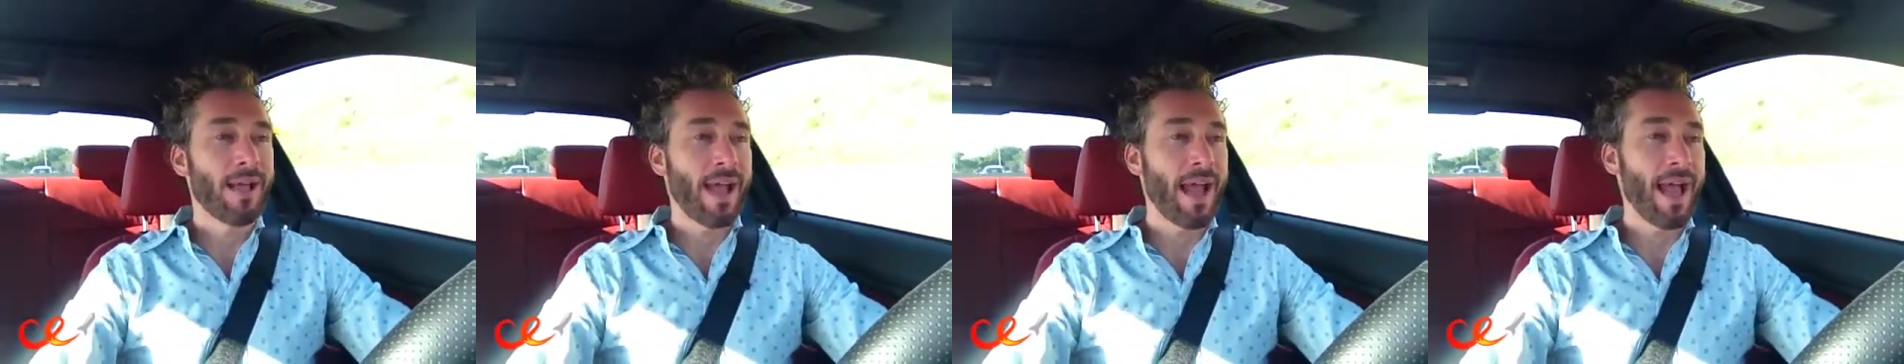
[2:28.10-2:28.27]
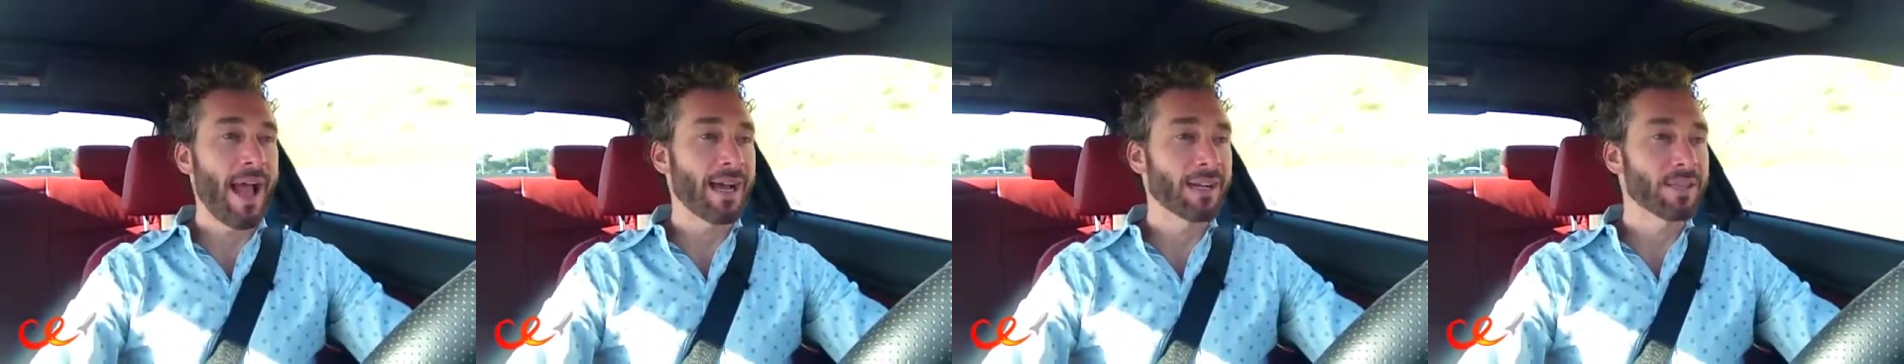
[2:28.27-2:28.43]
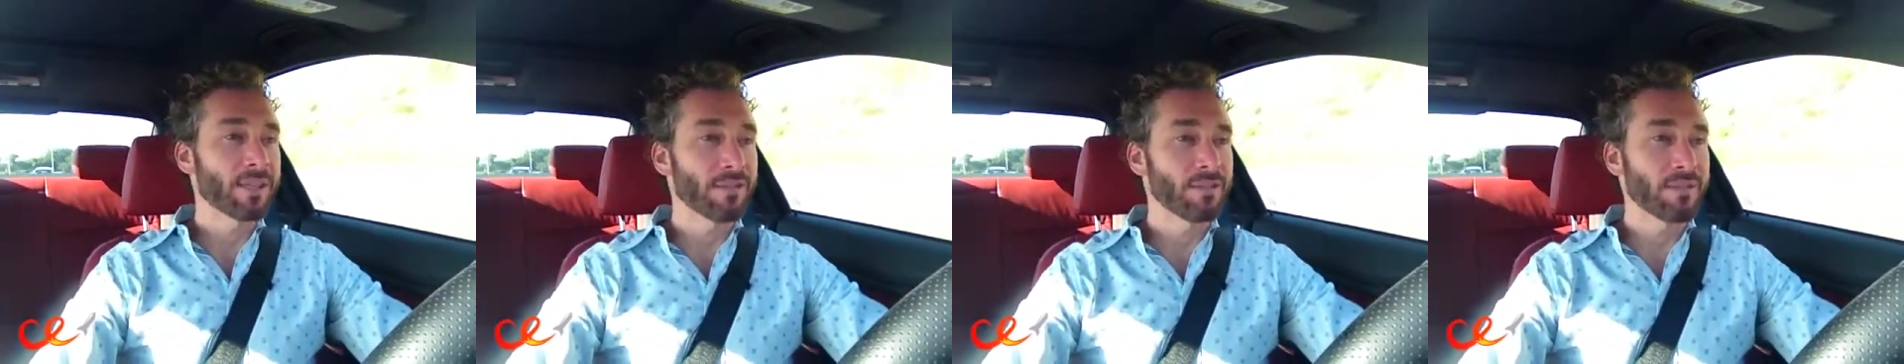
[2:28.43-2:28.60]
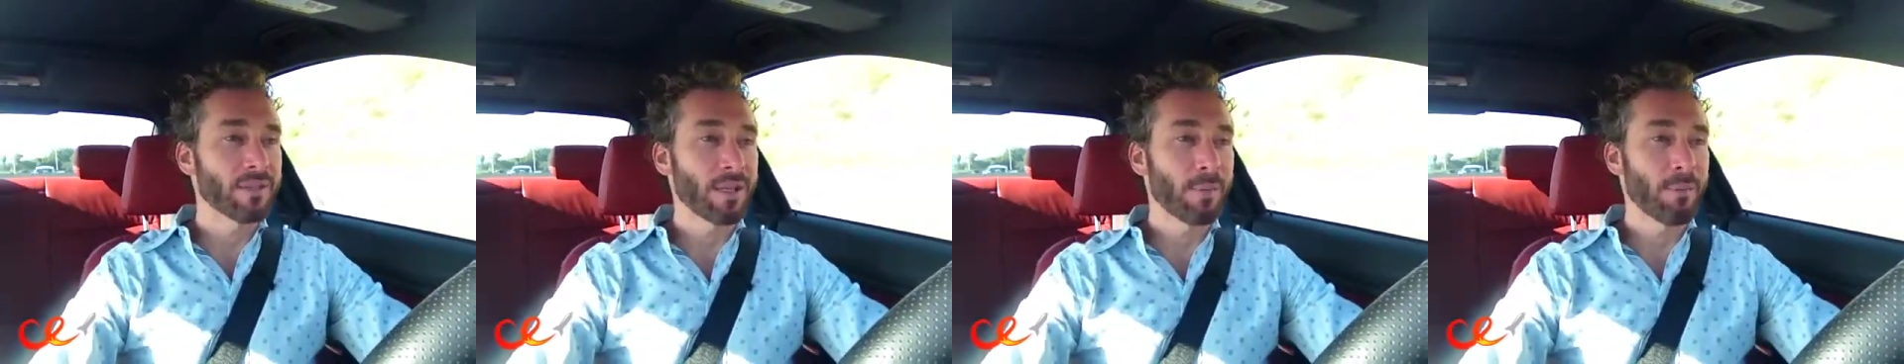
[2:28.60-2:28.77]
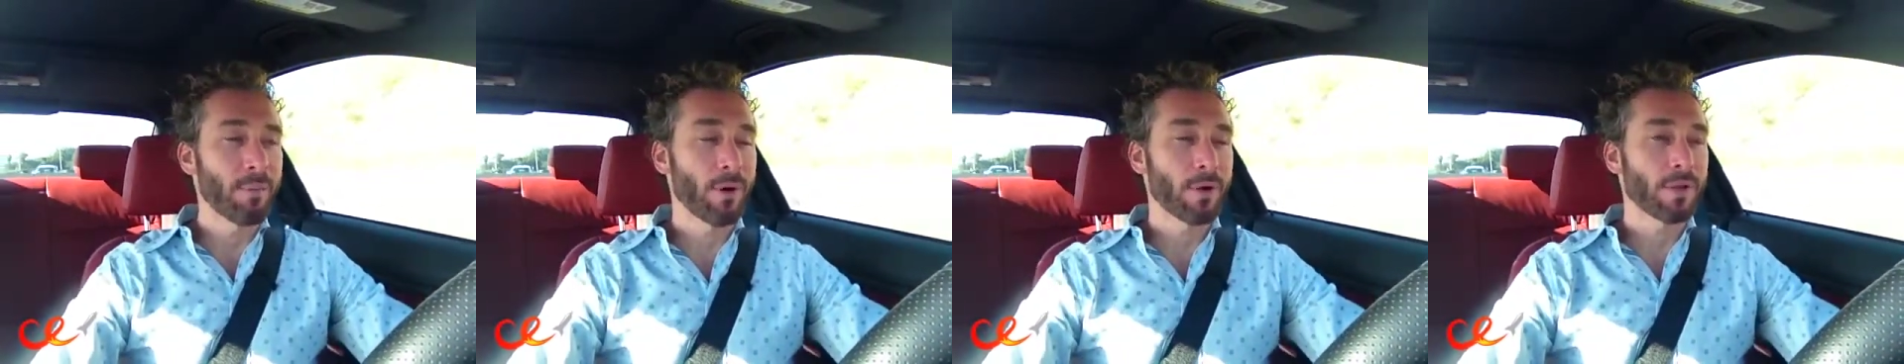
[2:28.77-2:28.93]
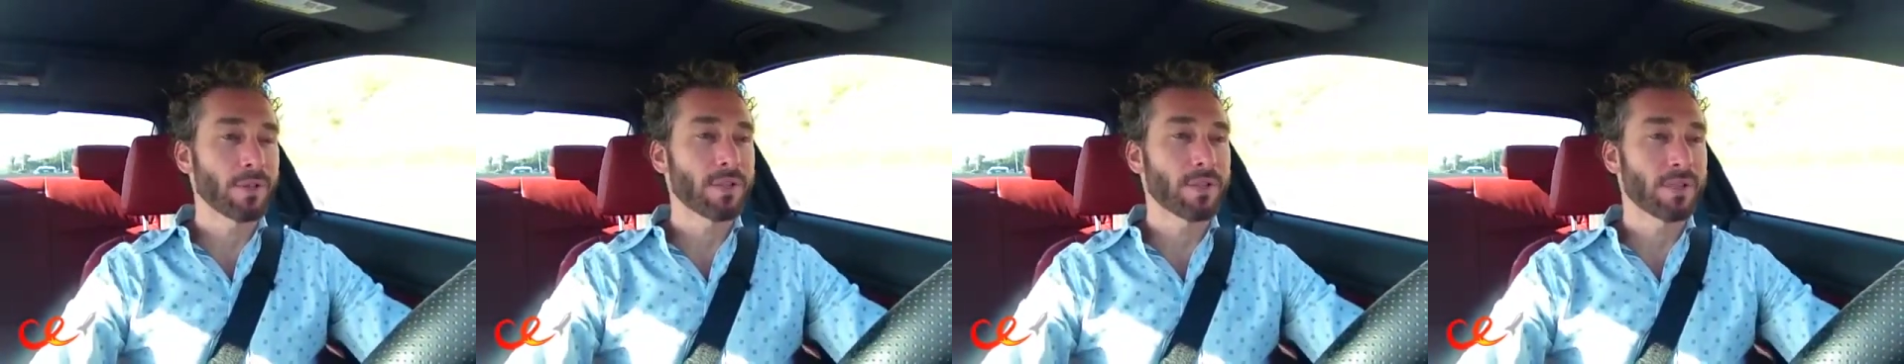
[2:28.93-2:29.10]
actively
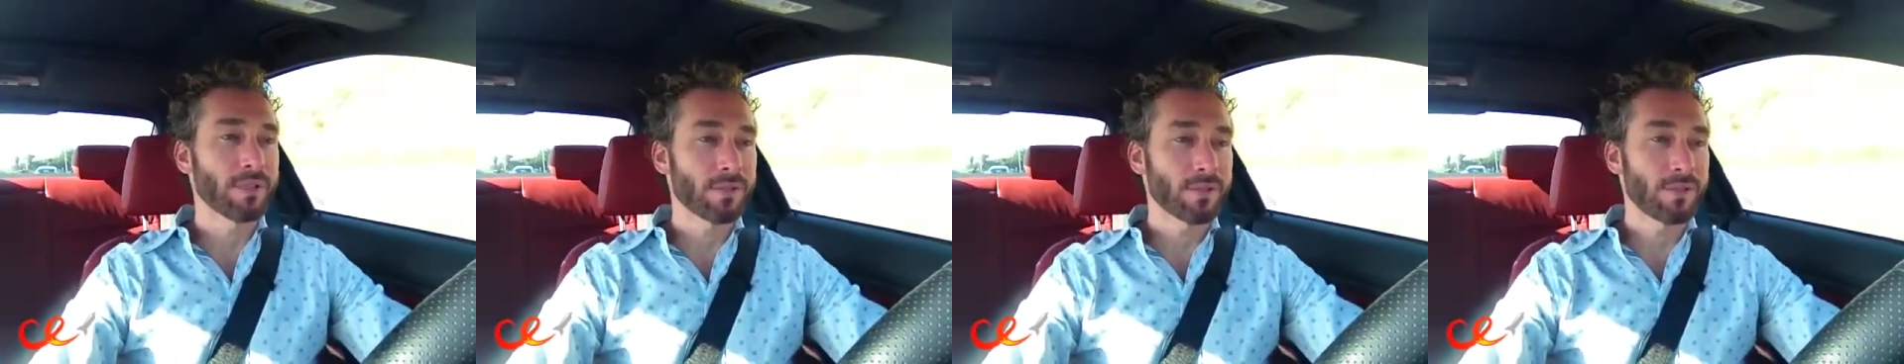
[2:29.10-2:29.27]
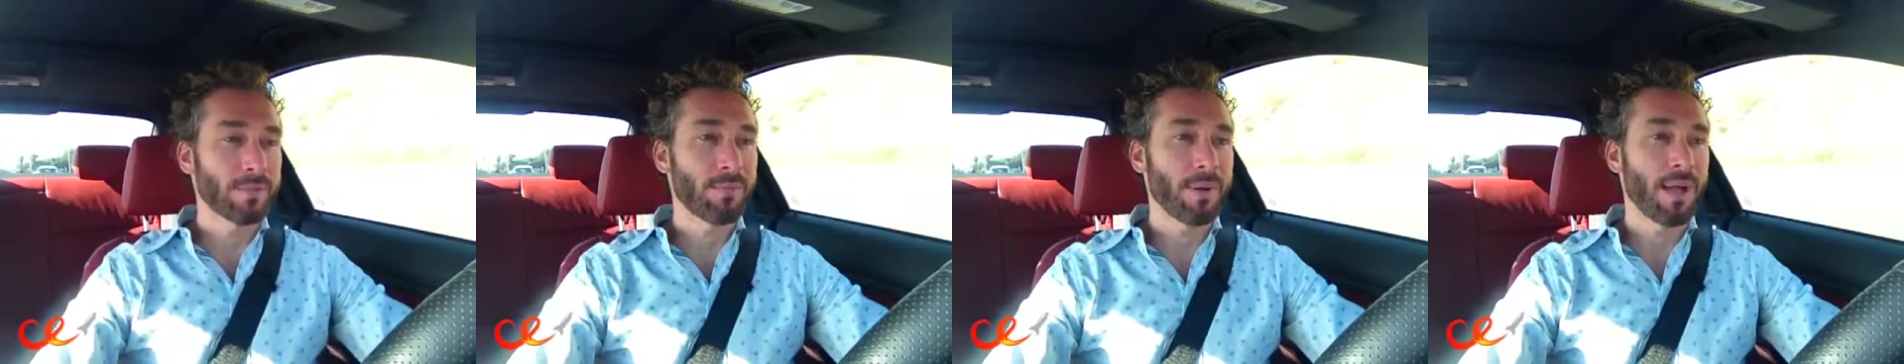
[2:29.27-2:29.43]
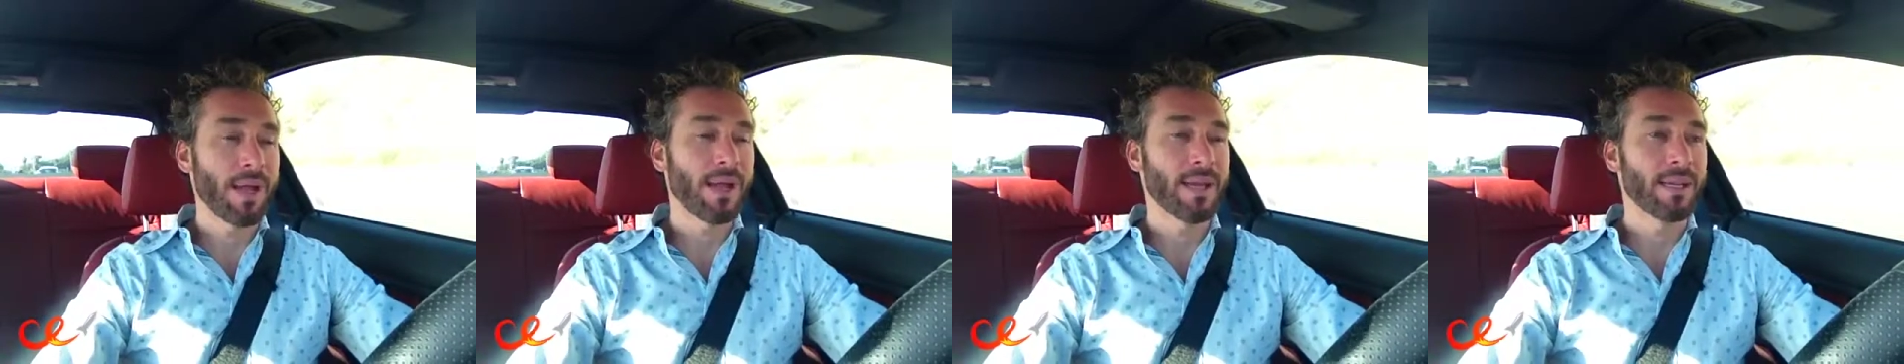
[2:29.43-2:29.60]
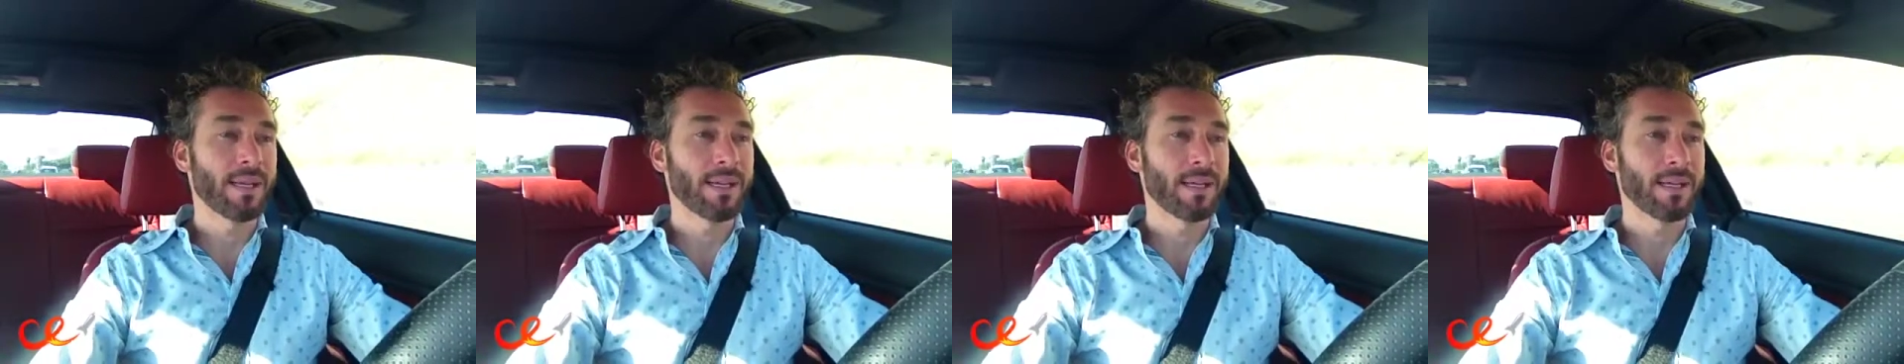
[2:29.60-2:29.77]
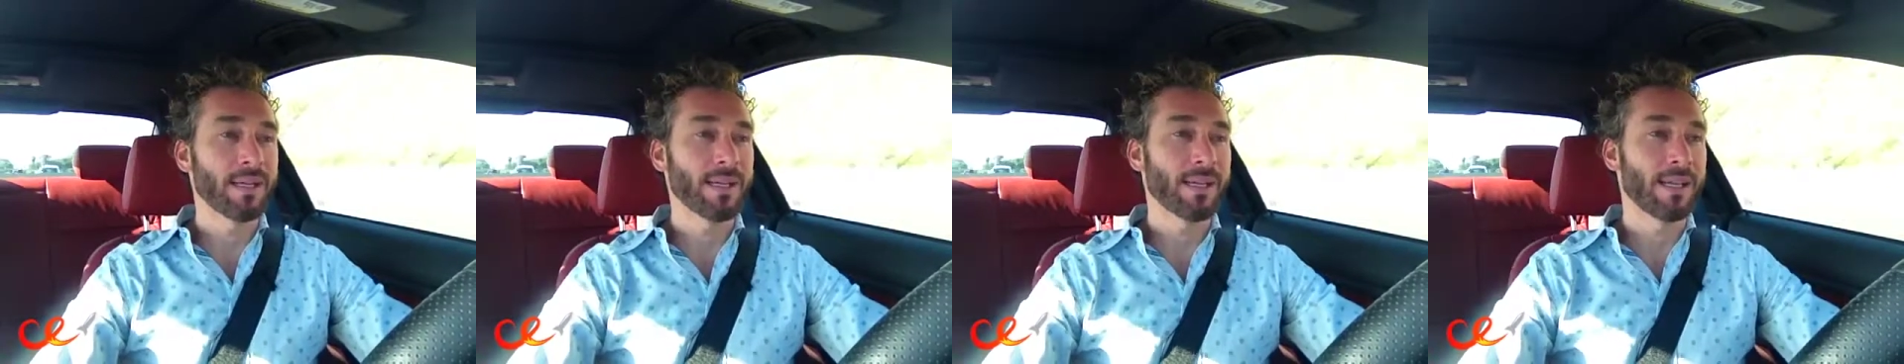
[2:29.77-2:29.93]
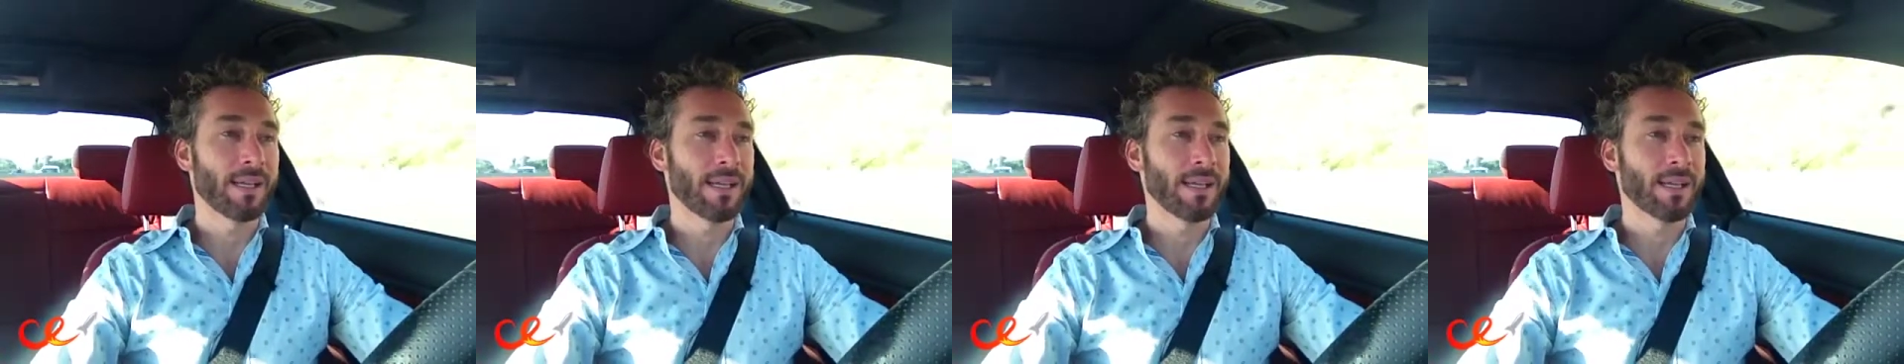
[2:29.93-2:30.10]
participating